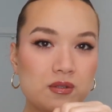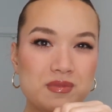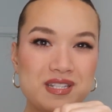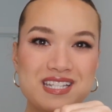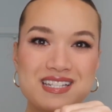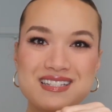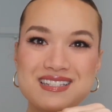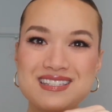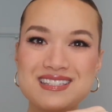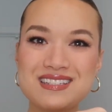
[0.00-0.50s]

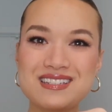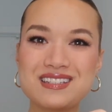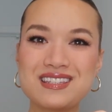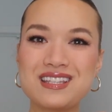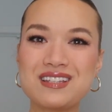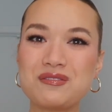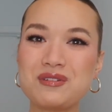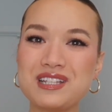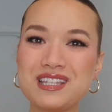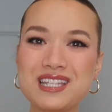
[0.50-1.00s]
because
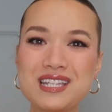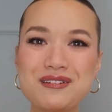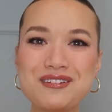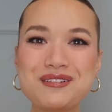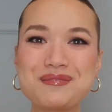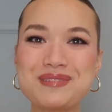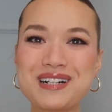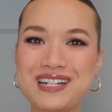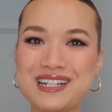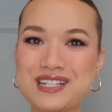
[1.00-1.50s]
the one thing
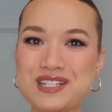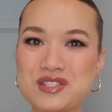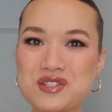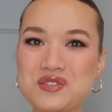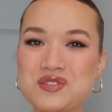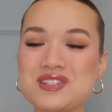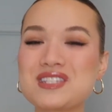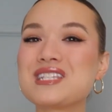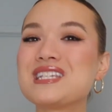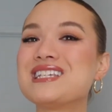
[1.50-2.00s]
about
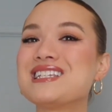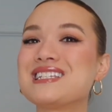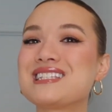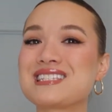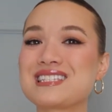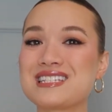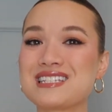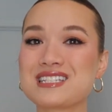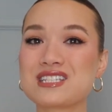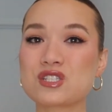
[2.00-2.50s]
bodysuits
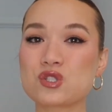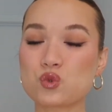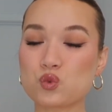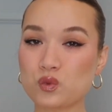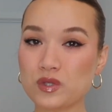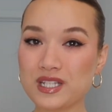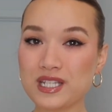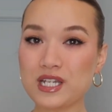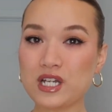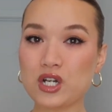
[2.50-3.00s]
is it's
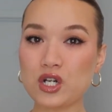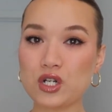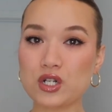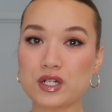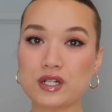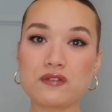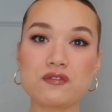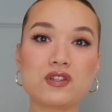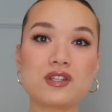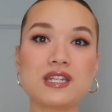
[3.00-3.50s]
really
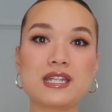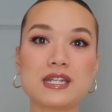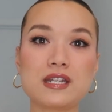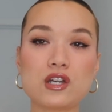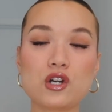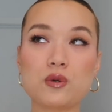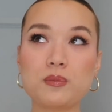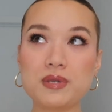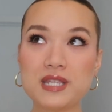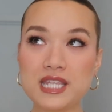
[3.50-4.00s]
hard if you need to
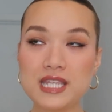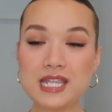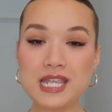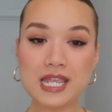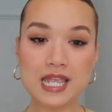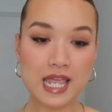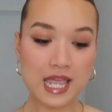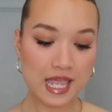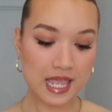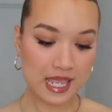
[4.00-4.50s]
go
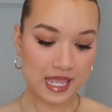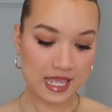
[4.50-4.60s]
pee